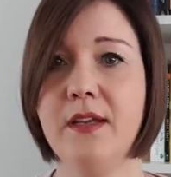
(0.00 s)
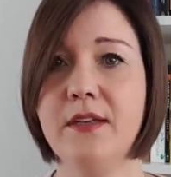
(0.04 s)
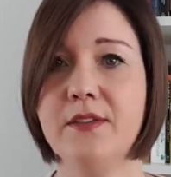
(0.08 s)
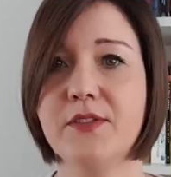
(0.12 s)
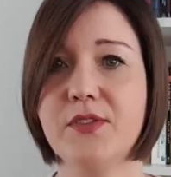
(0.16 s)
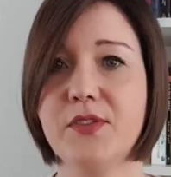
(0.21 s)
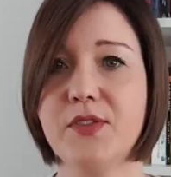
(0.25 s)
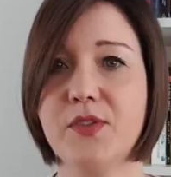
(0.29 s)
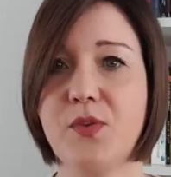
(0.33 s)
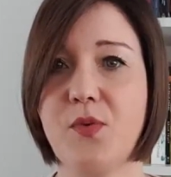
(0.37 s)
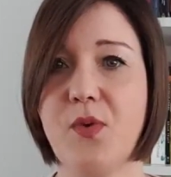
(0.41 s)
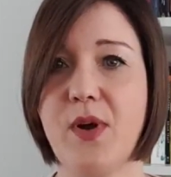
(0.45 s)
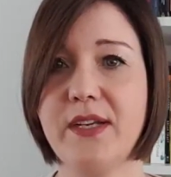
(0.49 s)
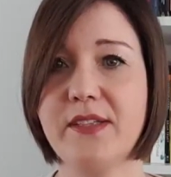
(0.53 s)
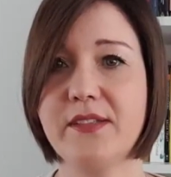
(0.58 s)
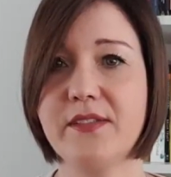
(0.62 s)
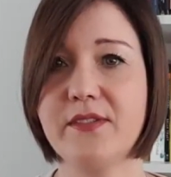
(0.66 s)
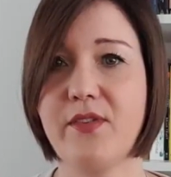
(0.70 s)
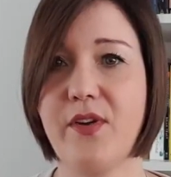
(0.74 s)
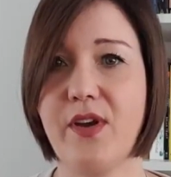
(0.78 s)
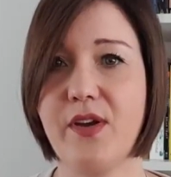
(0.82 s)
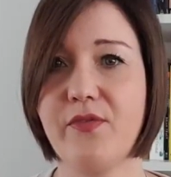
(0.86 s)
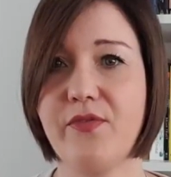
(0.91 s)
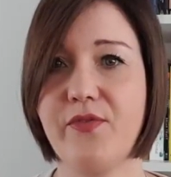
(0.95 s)
So it's quite
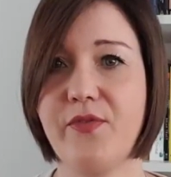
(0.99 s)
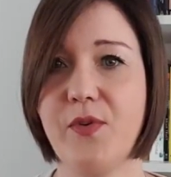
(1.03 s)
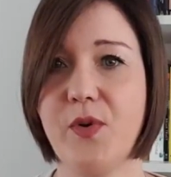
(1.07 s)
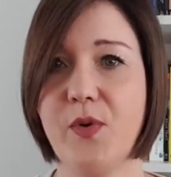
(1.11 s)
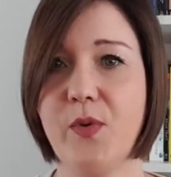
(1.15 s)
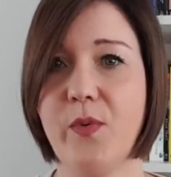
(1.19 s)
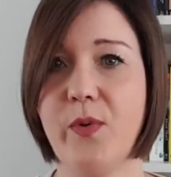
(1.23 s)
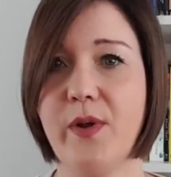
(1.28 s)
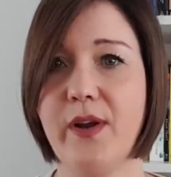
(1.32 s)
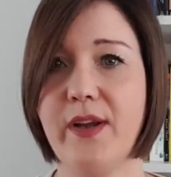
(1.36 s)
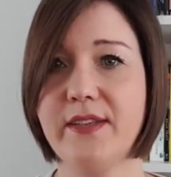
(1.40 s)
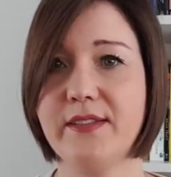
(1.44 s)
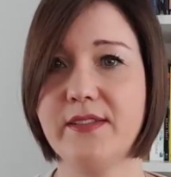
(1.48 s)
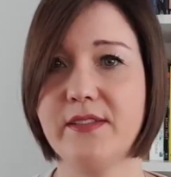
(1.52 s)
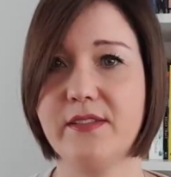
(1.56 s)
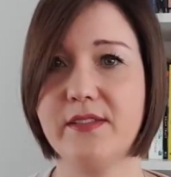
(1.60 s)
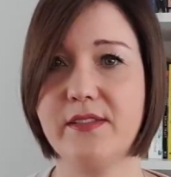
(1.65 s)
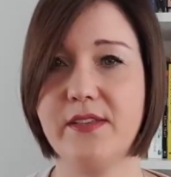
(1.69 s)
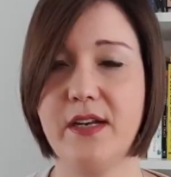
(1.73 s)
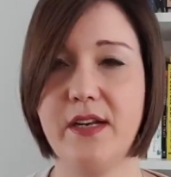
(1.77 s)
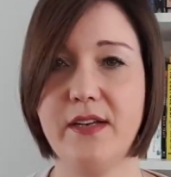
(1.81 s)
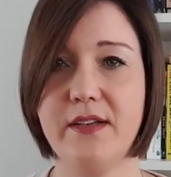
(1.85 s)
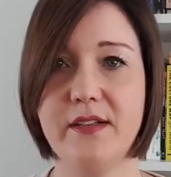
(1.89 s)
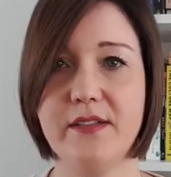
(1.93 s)
straightforward. As I
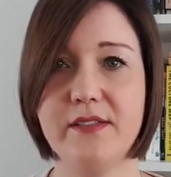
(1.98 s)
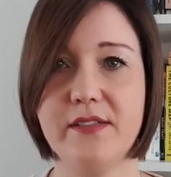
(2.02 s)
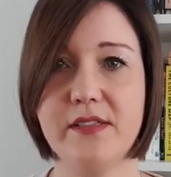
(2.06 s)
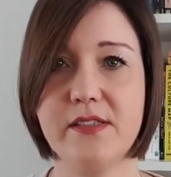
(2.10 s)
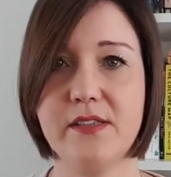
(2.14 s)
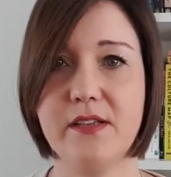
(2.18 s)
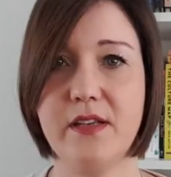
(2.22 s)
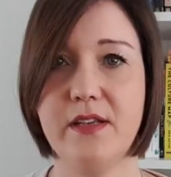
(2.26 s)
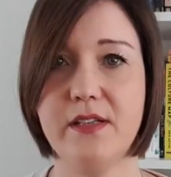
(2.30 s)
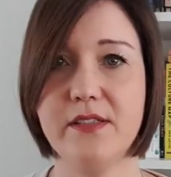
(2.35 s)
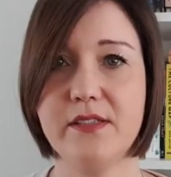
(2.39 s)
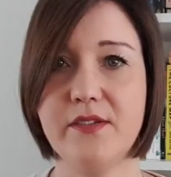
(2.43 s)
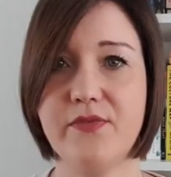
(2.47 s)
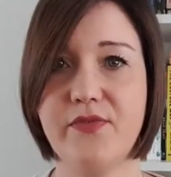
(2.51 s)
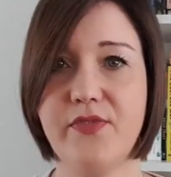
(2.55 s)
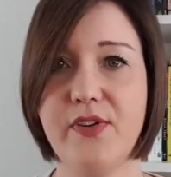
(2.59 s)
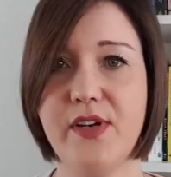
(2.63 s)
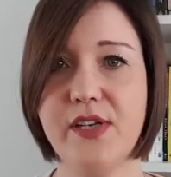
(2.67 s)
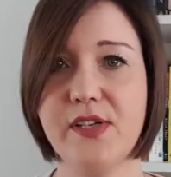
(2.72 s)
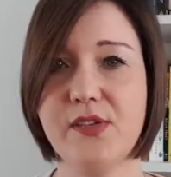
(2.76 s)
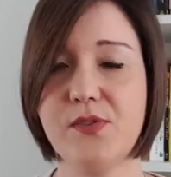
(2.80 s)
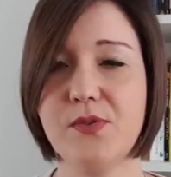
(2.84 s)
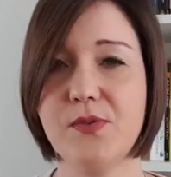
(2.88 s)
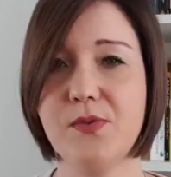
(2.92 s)
said, it's a
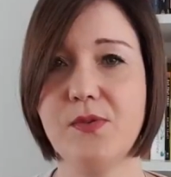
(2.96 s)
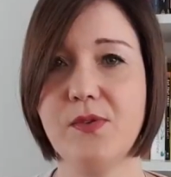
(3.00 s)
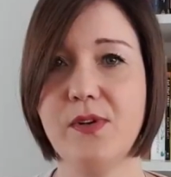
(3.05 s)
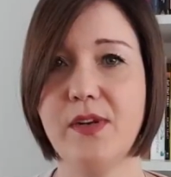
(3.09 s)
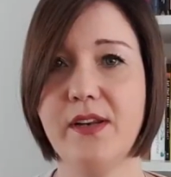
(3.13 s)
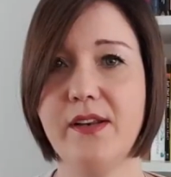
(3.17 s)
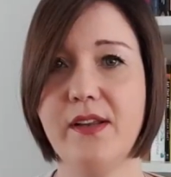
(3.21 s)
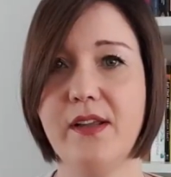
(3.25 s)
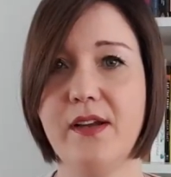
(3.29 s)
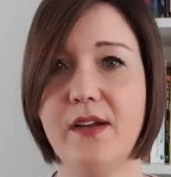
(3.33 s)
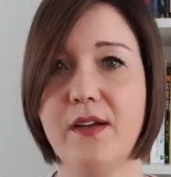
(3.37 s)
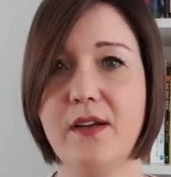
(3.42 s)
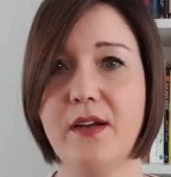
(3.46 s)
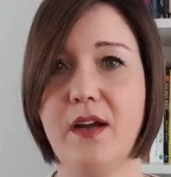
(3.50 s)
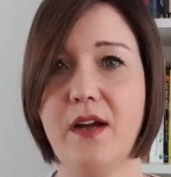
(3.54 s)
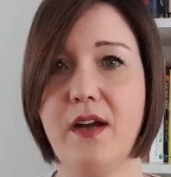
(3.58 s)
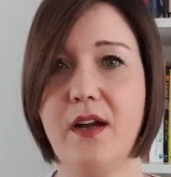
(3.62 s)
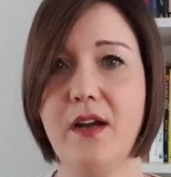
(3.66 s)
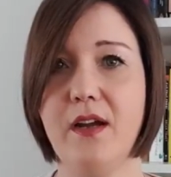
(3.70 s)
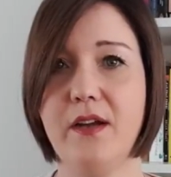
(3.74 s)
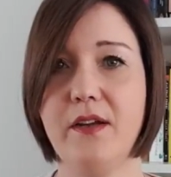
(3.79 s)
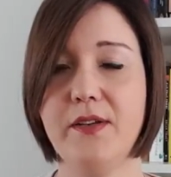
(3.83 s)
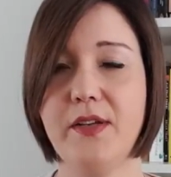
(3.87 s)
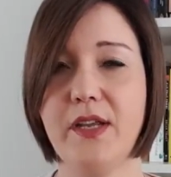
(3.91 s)
free tool, and
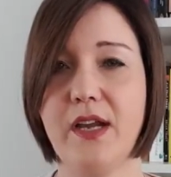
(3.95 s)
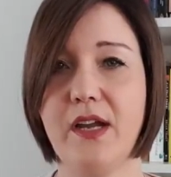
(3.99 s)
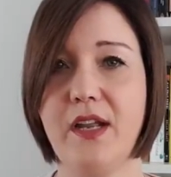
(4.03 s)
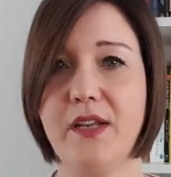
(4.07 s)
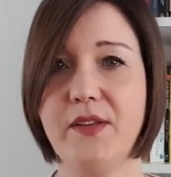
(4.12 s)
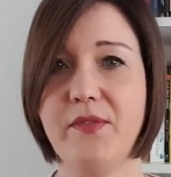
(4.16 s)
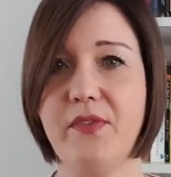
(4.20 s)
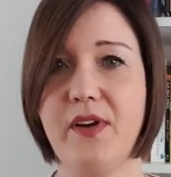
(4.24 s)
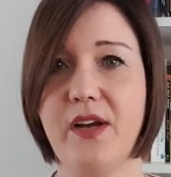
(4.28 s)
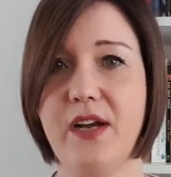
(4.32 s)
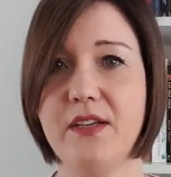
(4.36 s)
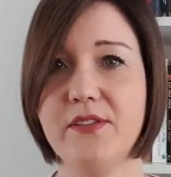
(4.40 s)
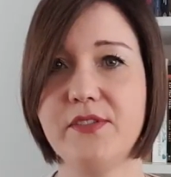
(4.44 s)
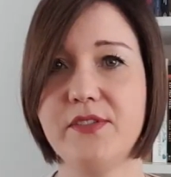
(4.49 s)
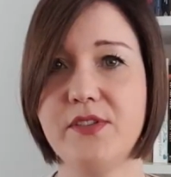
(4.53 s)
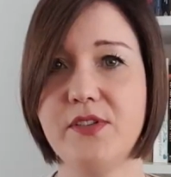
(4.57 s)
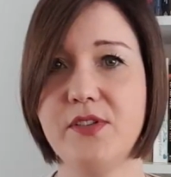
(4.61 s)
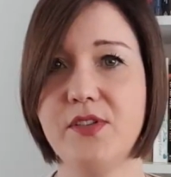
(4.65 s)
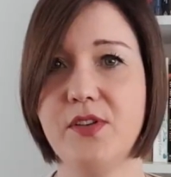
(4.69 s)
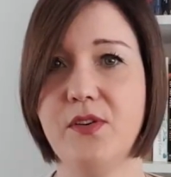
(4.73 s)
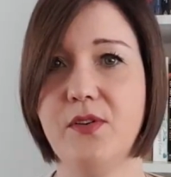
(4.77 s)
I advise,